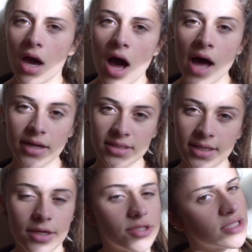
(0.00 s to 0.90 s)

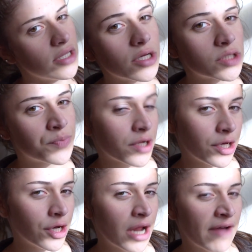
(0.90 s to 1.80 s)
honestly your skin looks pretty
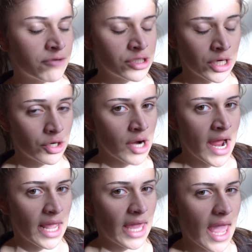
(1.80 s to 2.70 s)
good after you're done
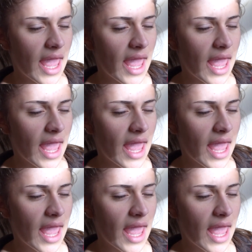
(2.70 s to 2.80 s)
crying,